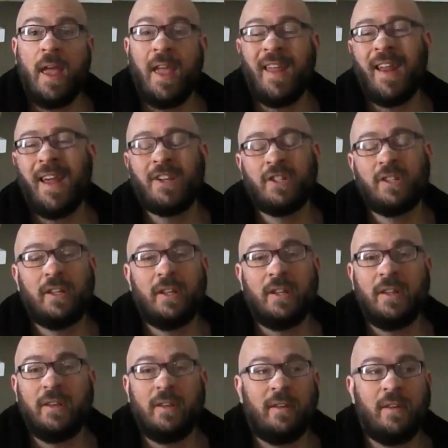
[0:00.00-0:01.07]
and
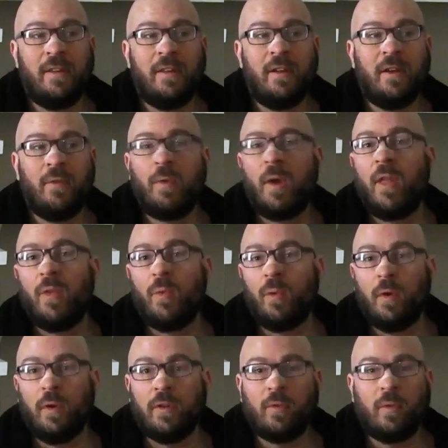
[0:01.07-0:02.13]
actually around the
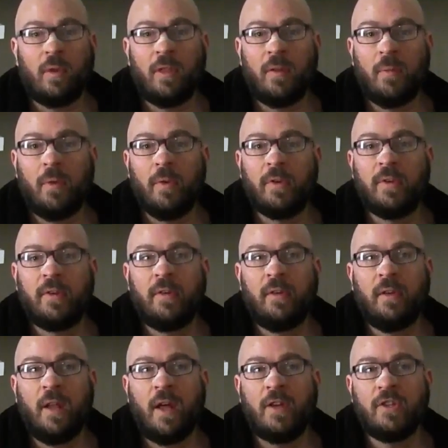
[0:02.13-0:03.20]
world, it's one of the most
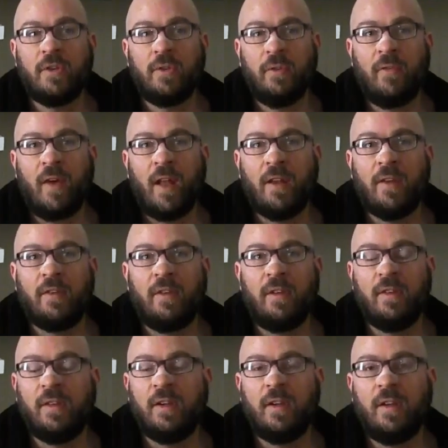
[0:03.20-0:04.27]
logical
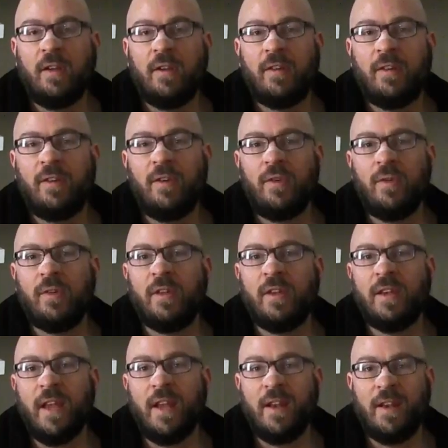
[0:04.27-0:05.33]
fallacies, and it's used
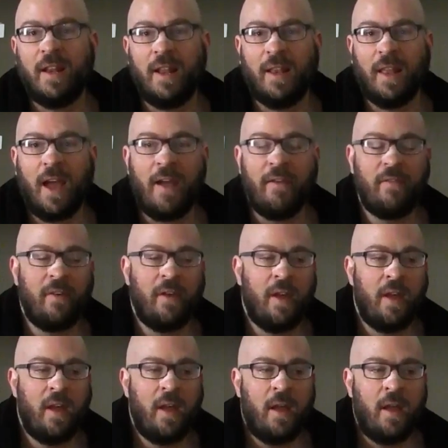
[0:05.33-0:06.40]
in day-to-day life.
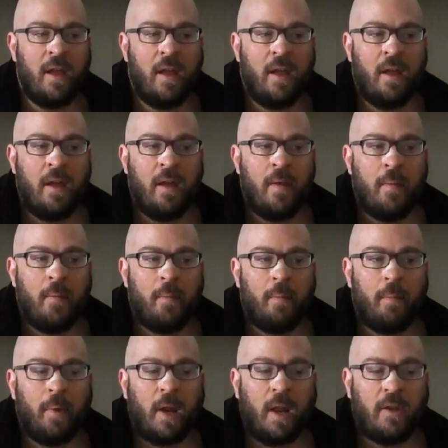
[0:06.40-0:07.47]

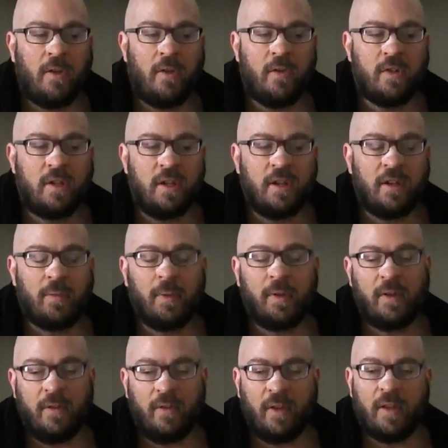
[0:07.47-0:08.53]
But I do see it
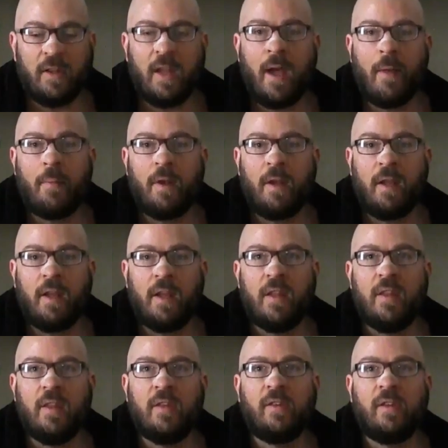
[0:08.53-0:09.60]
specifically happening
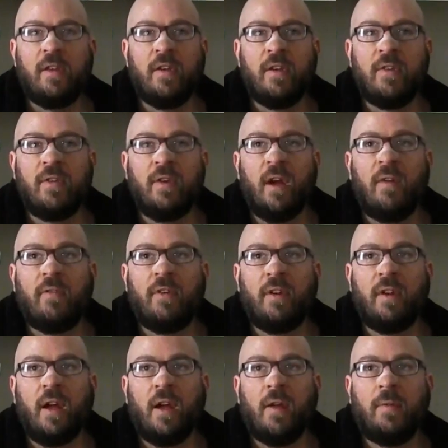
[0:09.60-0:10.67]
in this industry
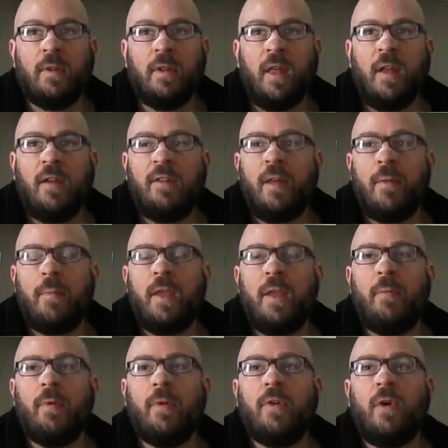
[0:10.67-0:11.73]
oftentimes, and that is that
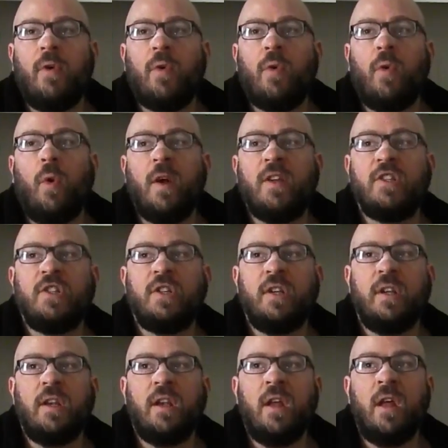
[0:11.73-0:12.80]
people don't
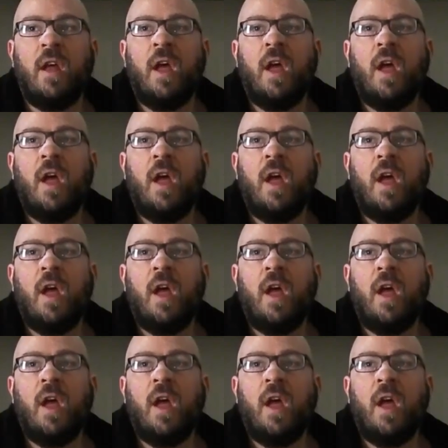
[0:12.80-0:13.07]
question